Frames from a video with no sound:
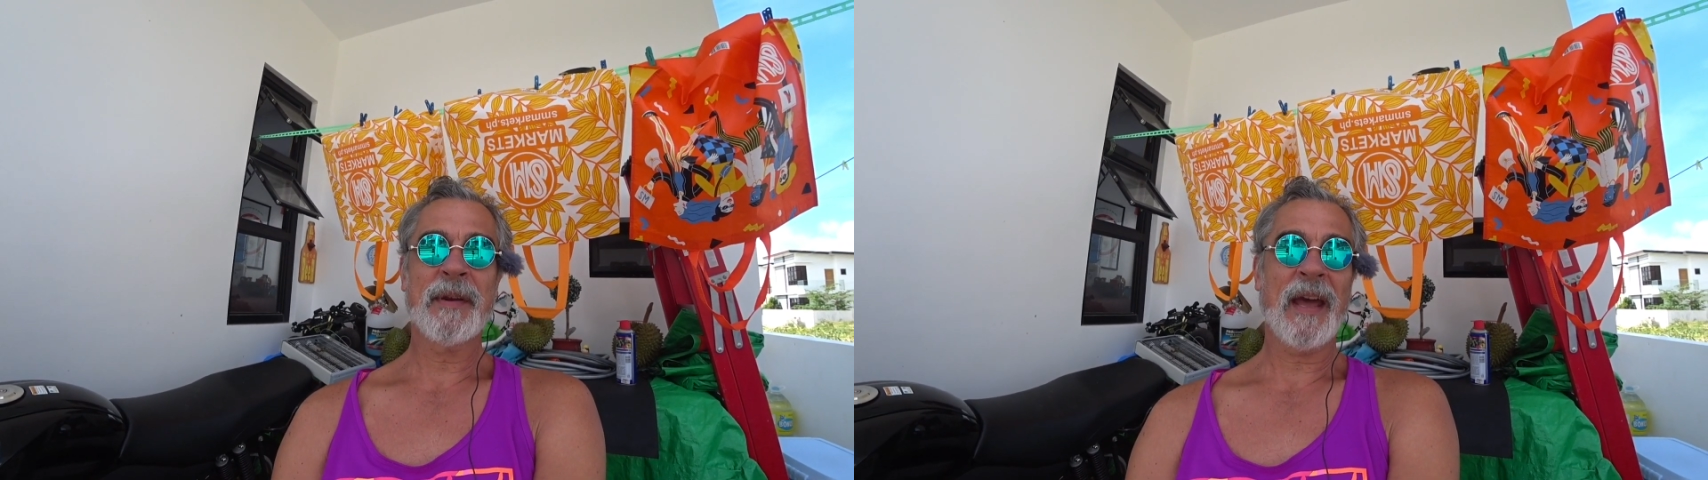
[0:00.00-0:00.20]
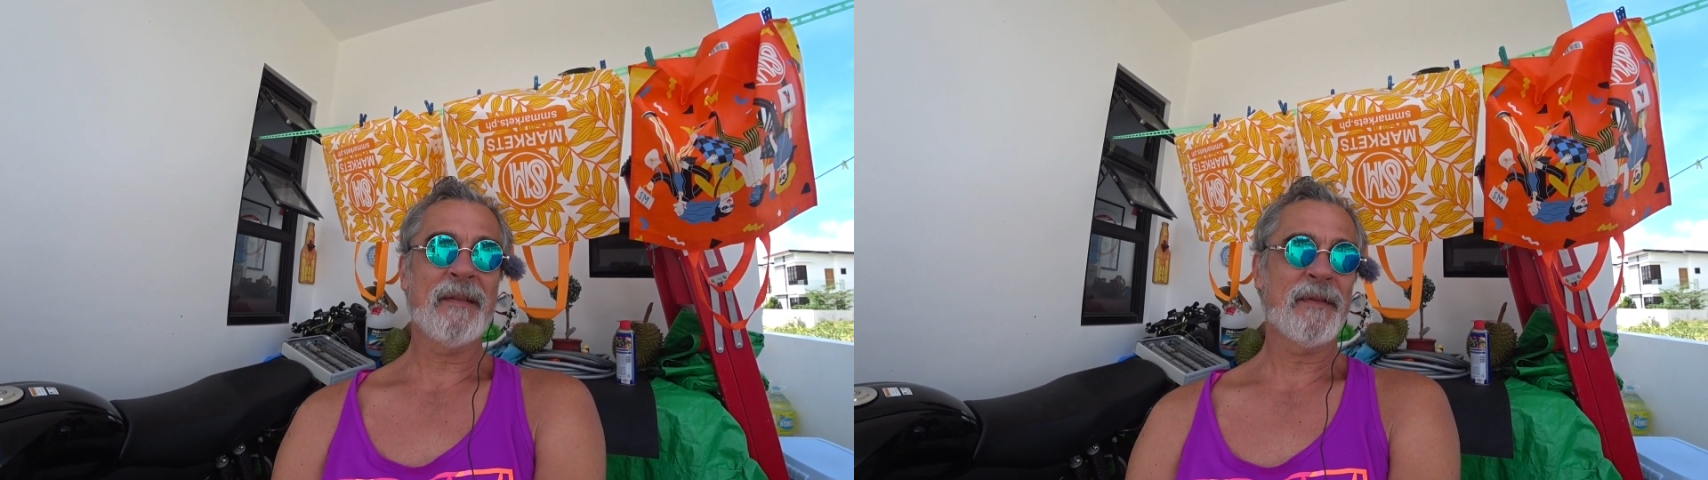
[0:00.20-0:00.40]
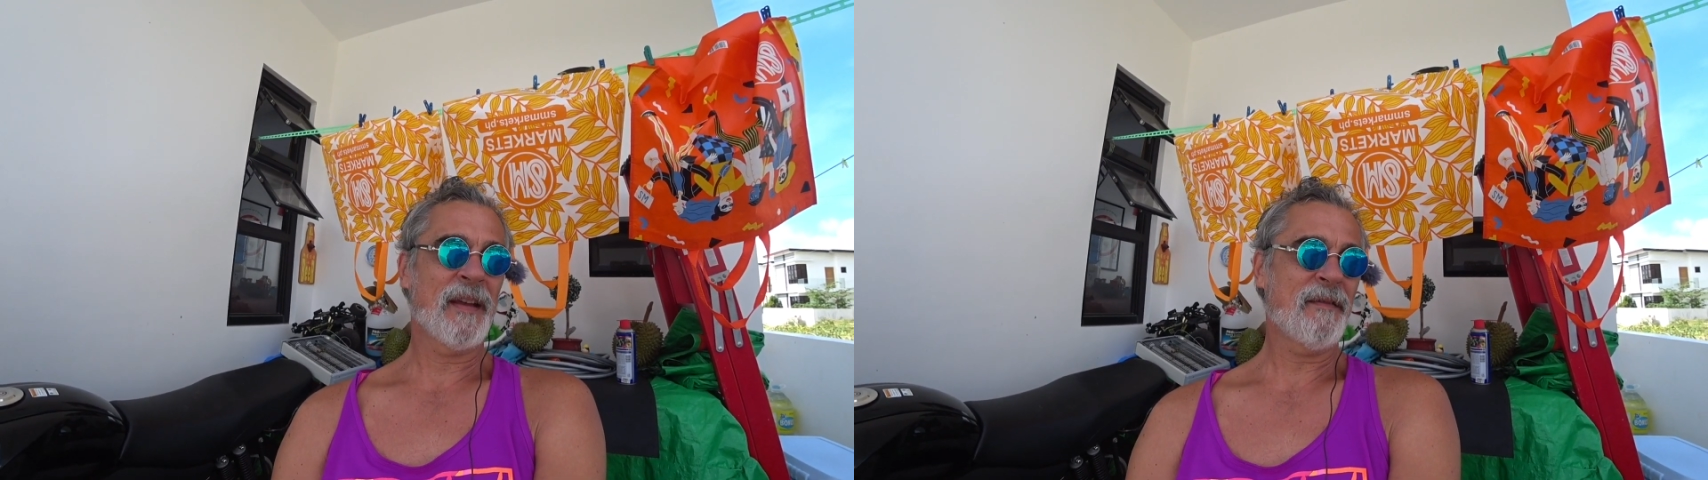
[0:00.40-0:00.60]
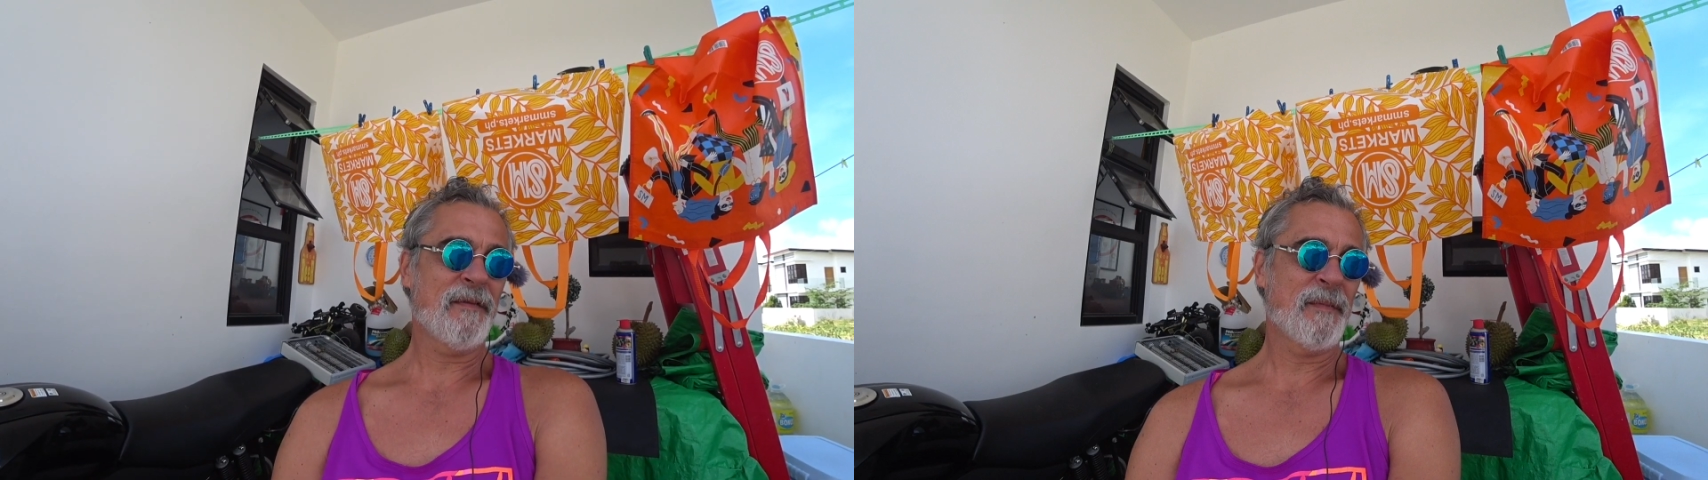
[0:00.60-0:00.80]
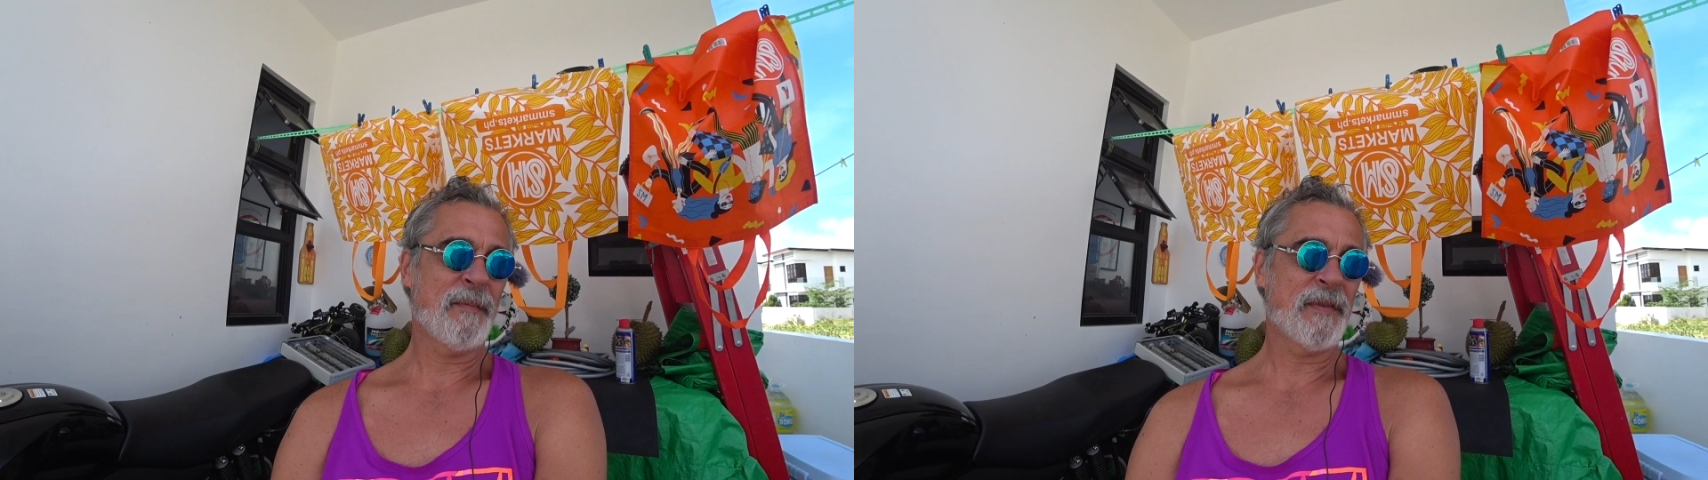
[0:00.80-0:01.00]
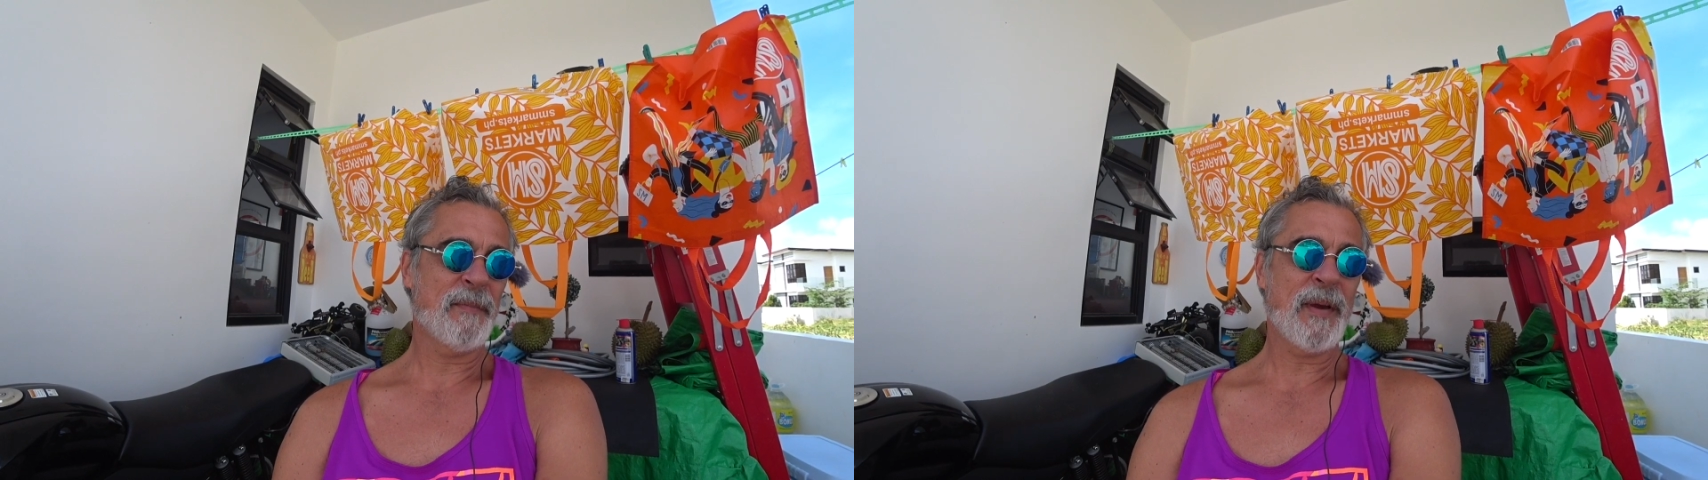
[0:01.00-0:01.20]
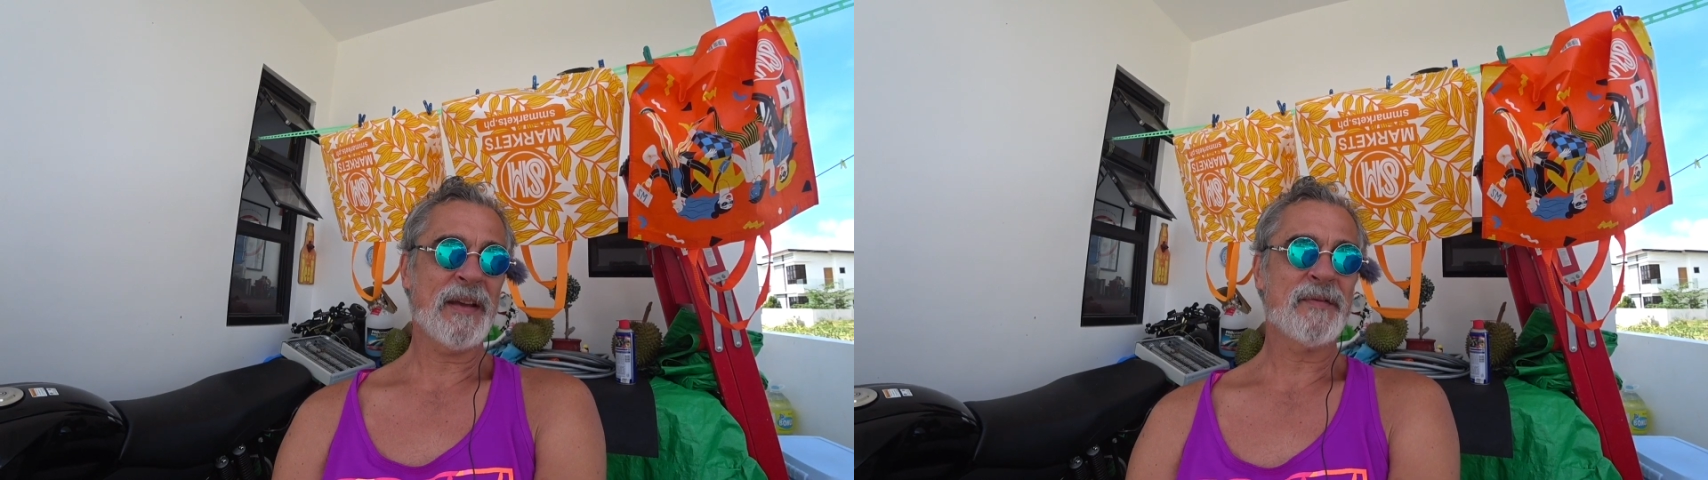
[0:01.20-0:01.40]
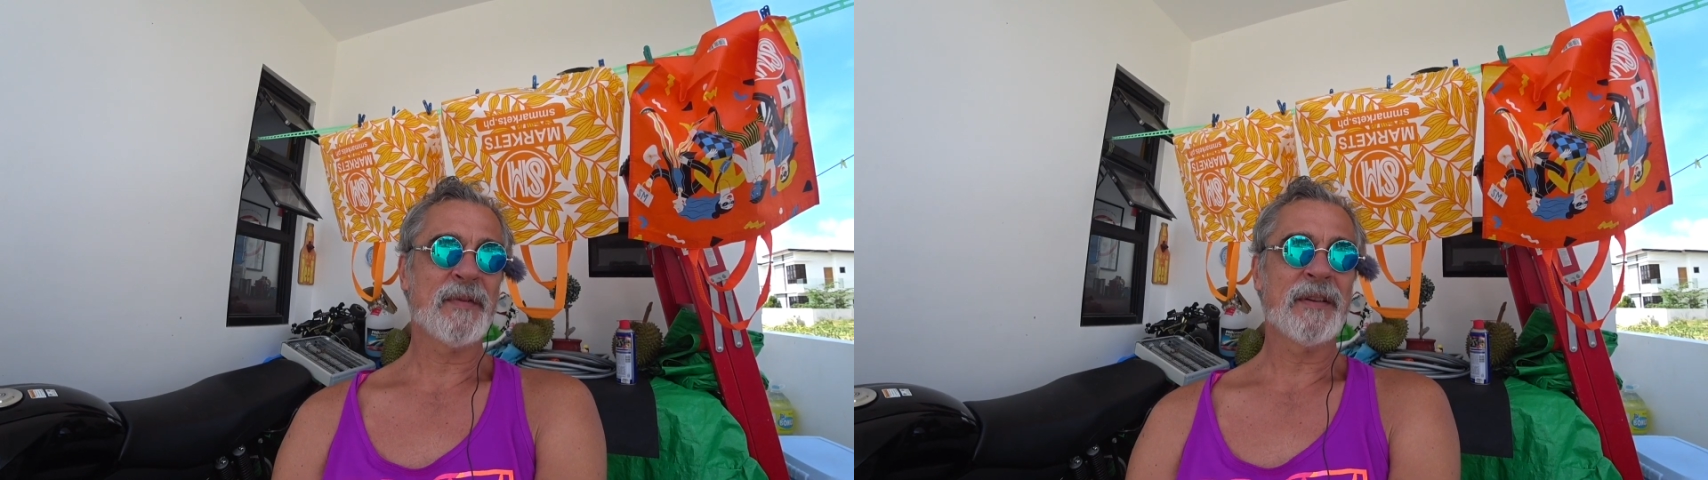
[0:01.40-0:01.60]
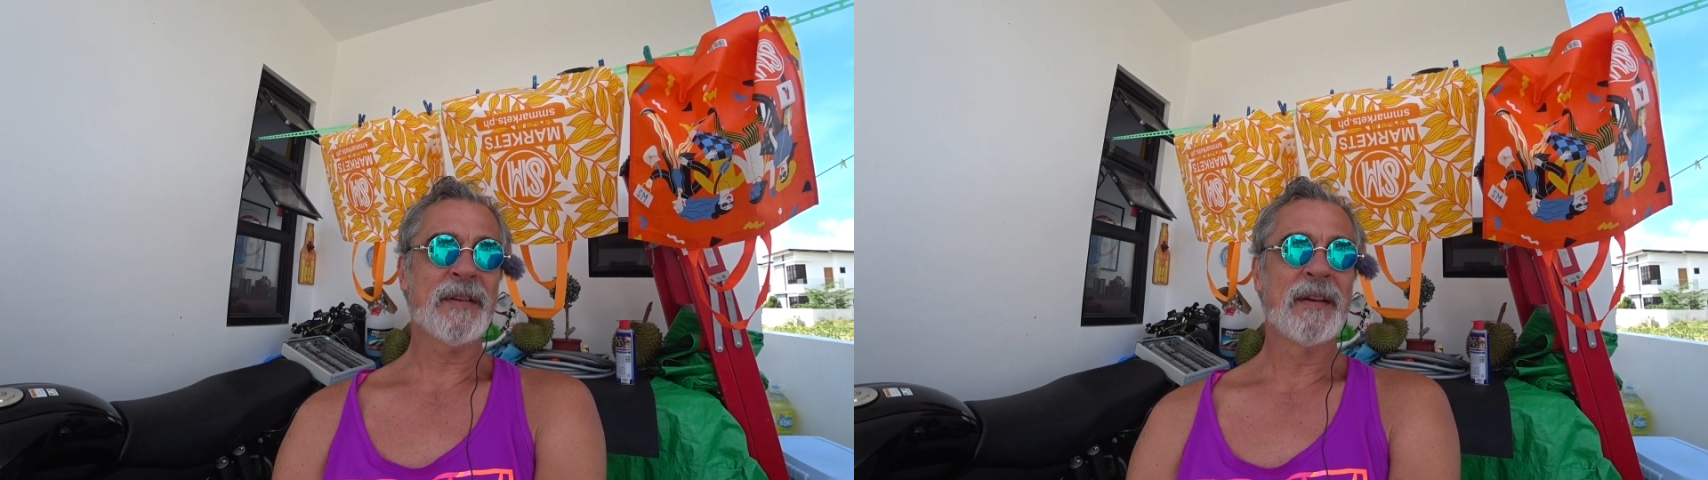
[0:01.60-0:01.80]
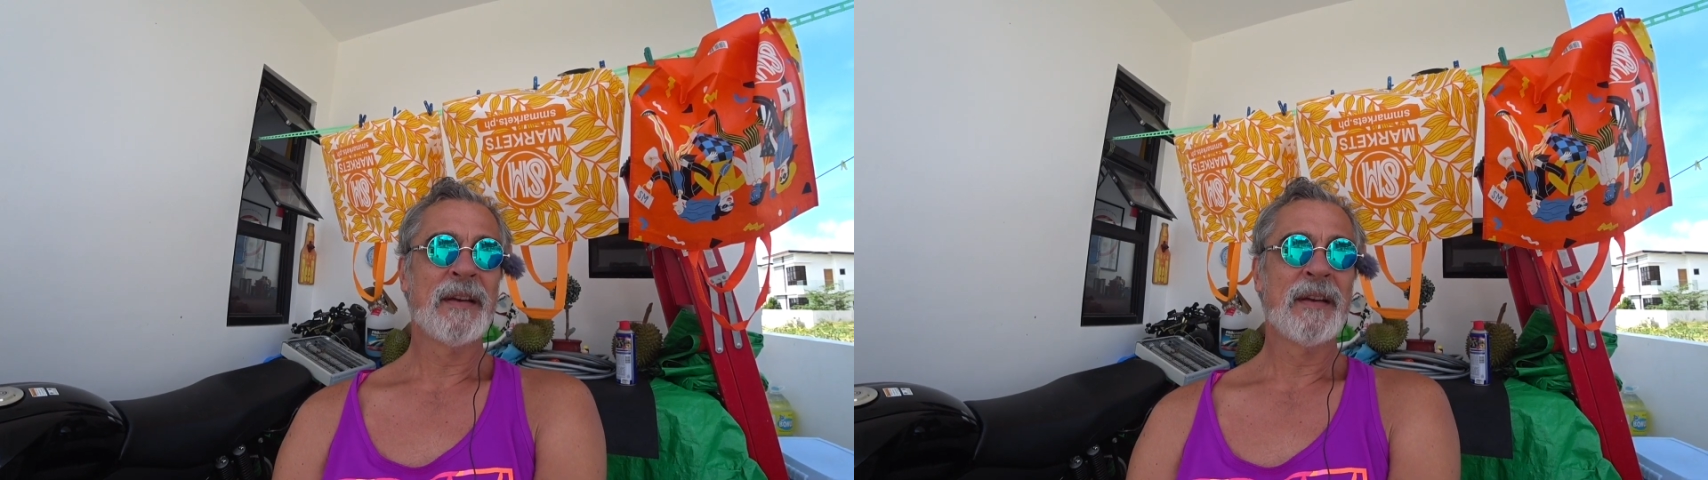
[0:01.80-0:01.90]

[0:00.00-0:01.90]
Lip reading: but I don't remember the password.